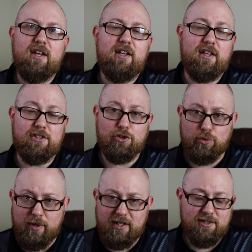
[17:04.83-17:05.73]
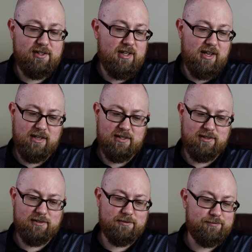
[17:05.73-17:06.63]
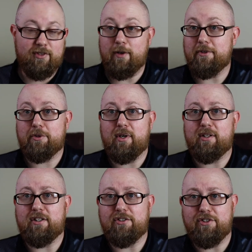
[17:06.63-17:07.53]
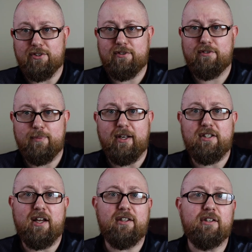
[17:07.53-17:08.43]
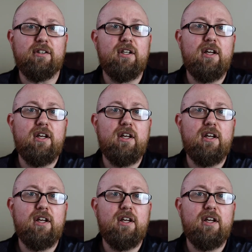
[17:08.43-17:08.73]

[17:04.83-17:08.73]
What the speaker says: is great, and the image quality is just spectacular.